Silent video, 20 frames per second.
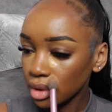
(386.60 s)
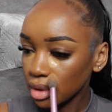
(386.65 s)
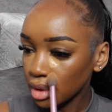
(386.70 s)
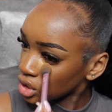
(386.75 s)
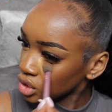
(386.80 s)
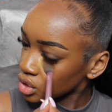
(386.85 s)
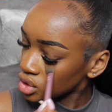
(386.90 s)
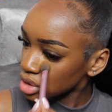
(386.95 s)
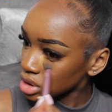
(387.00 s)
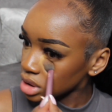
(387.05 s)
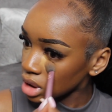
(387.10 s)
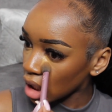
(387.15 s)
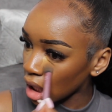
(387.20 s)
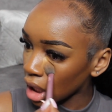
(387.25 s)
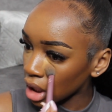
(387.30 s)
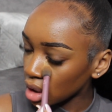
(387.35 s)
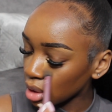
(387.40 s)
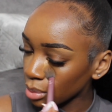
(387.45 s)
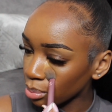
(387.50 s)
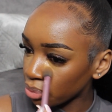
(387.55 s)
I used to
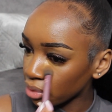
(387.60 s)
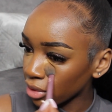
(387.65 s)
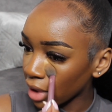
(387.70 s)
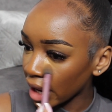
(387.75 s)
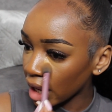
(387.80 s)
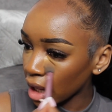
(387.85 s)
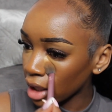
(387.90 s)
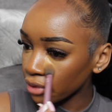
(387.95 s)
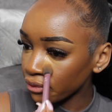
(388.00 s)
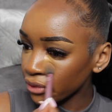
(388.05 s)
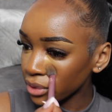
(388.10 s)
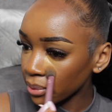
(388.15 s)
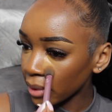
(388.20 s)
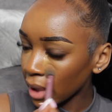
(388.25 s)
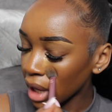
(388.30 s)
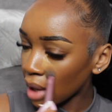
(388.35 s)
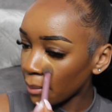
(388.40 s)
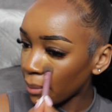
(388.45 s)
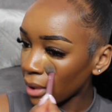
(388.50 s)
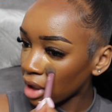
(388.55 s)
like bright
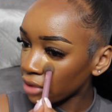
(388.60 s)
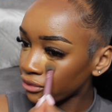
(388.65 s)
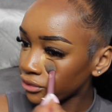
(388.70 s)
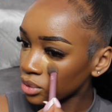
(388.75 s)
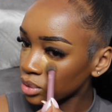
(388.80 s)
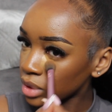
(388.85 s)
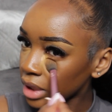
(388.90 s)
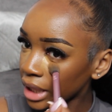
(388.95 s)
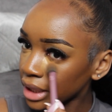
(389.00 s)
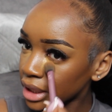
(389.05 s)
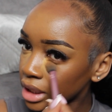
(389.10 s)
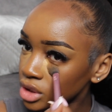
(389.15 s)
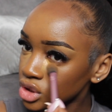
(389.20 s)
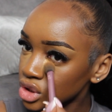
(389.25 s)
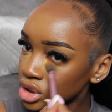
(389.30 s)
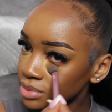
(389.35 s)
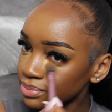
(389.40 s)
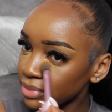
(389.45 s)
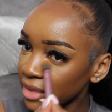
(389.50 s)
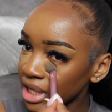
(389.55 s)
everywhere, but I feel like it
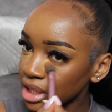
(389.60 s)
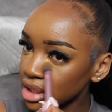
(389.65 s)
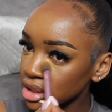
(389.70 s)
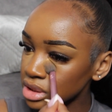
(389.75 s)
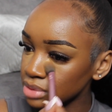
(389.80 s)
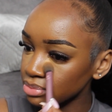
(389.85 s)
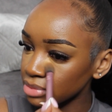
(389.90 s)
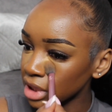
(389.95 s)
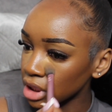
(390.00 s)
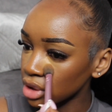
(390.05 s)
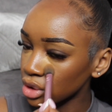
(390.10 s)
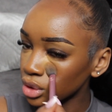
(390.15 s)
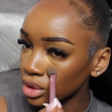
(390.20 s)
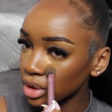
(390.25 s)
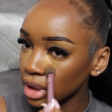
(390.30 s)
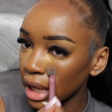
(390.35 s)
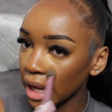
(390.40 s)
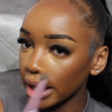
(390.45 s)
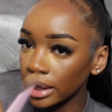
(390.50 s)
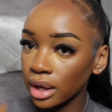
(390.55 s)
just makes me
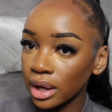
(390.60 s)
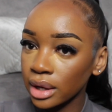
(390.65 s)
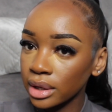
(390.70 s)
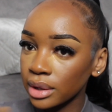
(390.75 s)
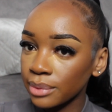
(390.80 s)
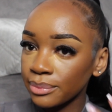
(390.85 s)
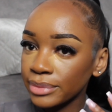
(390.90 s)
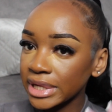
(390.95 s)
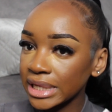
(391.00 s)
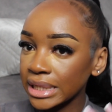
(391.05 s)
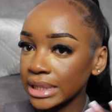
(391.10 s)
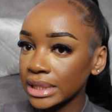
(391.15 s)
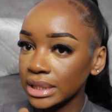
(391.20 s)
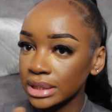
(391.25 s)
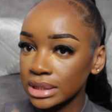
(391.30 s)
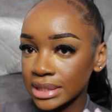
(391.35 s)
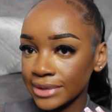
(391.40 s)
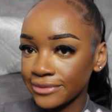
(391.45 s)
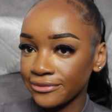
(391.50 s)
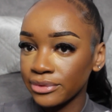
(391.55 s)
look like a completely
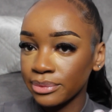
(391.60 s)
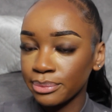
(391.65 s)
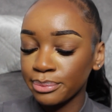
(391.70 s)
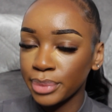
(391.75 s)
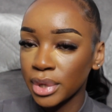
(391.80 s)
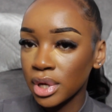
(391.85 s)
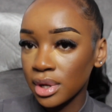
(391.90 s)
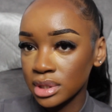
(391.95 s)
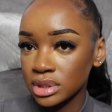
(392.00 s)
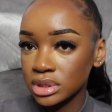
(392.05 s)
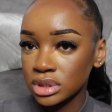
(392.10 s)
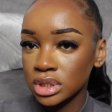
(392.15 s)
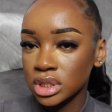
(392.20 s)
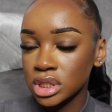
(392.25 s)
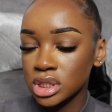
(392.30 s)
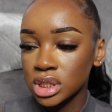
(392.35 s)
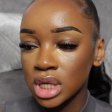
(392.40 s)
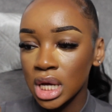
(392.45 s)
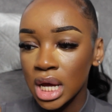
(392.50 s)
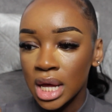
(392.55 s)
different
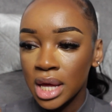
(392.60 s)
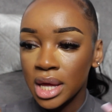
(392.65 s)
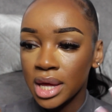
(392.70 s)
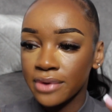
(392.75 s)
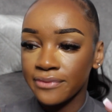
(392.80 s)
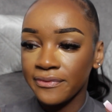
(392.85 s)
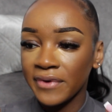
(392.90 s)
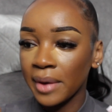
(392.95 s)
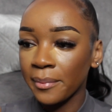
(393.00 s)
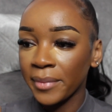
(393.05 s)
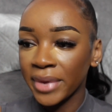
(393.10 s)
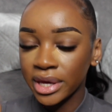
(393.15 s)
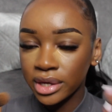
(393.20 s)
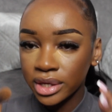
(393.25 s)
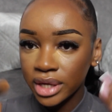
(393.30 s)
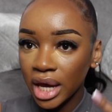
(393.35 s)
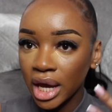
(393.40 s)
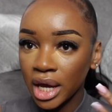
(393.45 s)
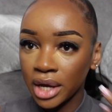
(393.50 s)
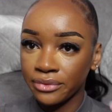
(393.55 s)
person if I
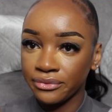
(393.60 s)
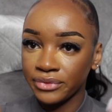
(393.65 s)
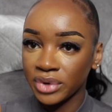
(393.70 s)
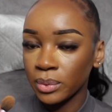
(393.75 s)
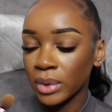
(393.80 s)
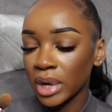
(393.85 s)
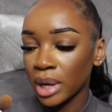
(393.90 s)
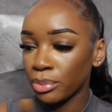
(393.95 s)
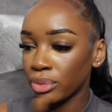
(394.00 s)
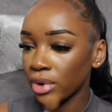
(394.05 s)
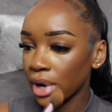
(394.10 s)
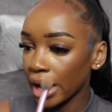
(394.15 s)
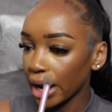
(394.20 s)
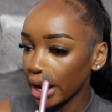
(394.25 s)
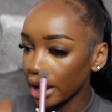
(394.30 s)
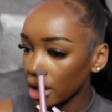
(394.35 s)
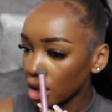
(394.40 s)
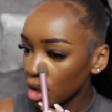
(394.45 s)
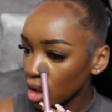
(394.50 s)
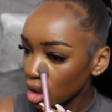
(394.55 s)
make everywhere
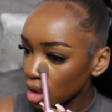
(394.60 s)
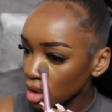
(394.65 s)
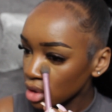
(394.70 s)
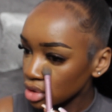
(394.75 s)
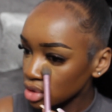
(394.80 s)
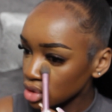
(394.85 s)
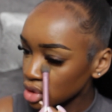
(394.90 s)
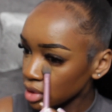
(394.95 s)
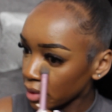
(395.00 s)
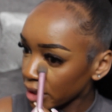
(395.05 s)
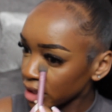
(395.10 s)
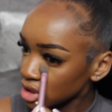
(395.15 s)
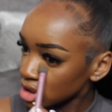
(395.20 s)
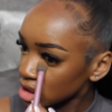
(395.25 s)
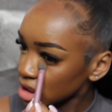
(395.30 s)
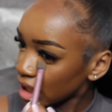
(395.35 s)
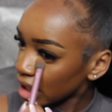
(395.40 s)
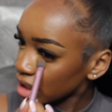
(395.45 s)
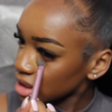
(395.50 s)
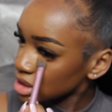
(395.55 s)
bright. So I
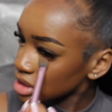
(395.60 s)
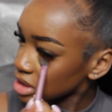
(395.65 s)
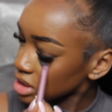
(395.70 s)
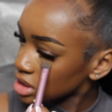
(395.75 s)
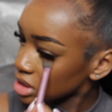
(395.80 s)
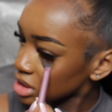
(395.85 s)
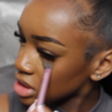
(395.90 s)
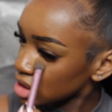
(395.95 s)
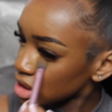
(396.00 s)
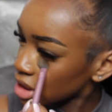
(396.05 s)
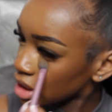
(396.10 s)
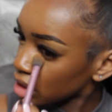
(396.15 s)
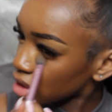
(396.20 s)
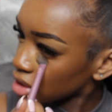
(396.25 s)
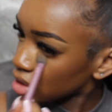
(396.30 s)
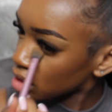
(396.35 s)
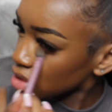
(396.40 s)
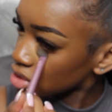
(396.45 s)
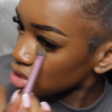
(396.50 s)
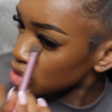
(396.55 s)
just like to
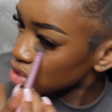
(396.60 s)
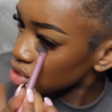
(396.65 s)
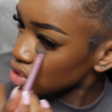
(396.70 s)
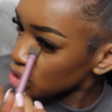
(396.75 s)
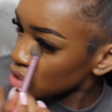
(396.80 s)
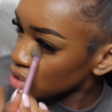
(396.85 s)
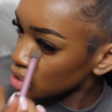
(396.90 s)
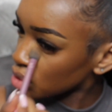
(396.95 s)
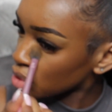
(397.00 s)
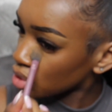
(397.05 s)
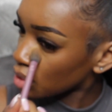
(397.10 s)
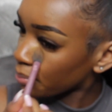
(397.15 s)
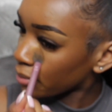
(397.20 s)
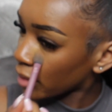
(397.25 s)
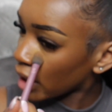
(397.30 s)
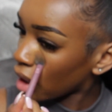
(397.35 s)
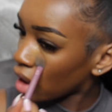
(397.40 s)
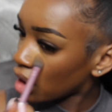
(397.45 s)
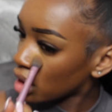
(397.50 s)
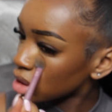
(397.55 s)
stick to
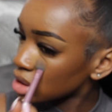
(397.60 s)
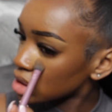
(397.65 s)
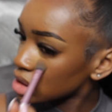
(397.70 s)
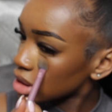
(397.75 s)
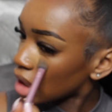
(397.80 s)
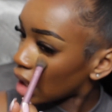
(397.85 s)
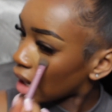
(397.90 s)
my under